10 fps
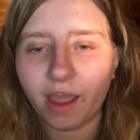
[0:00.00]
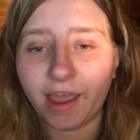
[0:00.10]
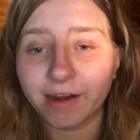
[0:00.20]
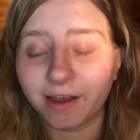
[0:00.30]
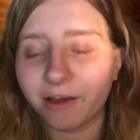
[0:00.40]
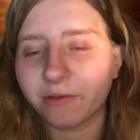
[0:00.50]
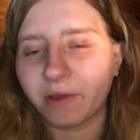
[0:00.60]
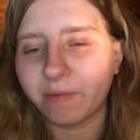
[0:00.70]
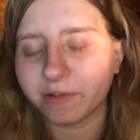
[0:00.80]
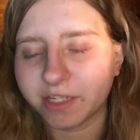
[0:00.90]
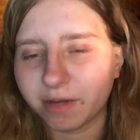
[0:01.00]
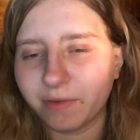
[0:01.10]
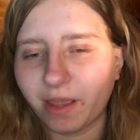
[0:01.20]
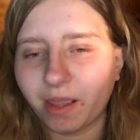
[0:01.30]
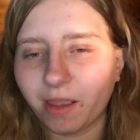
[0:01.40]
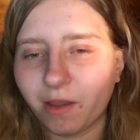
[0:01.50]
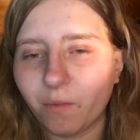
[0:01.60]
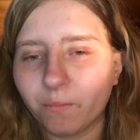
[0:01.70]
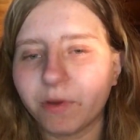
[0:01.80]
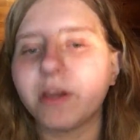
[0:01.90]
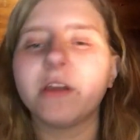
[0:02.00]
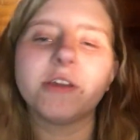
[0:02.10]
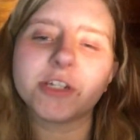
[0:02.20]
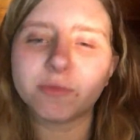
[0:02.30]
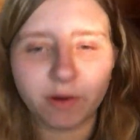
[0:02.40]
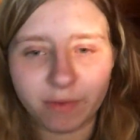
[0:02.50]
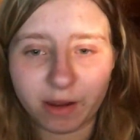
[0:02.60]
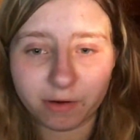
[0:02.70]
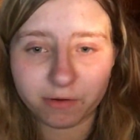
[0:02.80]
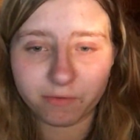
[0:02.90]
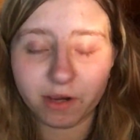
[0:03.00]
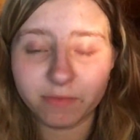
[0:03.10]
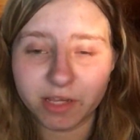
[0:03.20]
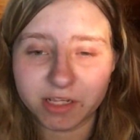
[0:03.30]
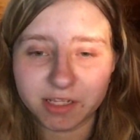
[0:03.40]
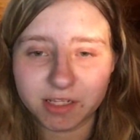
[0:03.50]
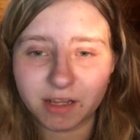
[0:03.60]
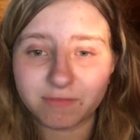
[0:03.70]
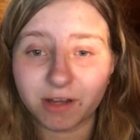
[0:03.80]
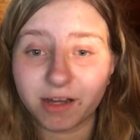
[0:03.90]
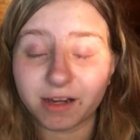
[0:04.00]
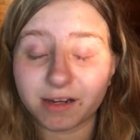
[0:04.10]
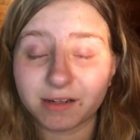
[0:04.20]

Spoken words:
And other people tell me, but you should bring back Remus. I'm like,